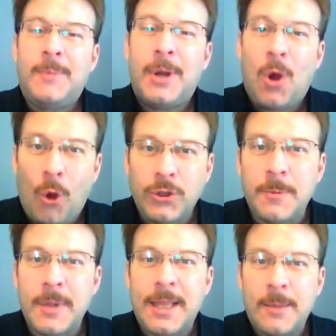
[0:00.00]
But
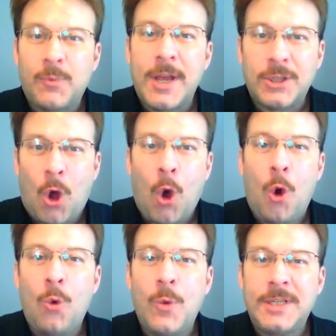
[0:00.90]
ultimately, the breaks
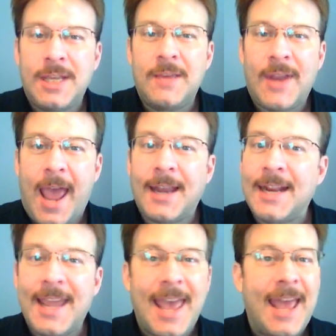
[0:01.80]
always even out.
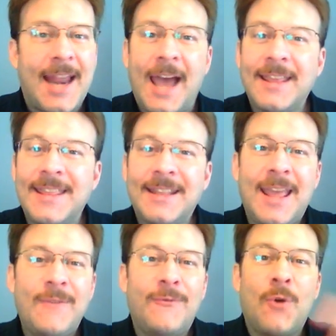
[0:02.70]
And again, I think
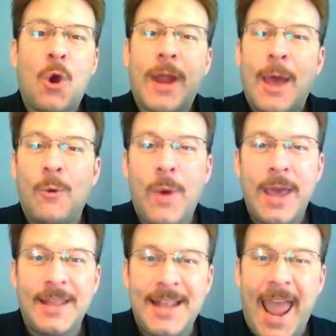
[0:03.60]
they far
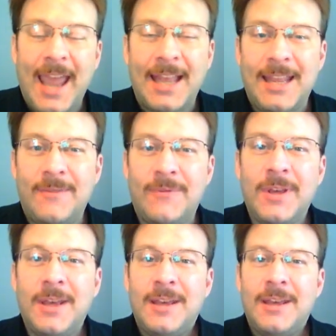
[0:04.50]
outweigh the negative
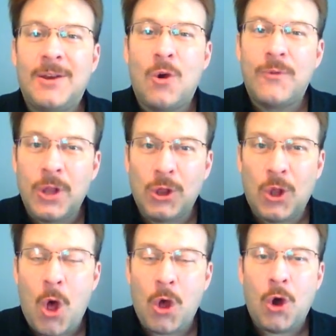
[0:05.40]
over the
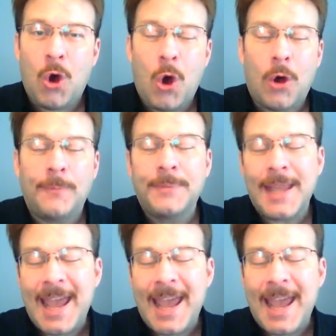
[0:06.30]
long haul.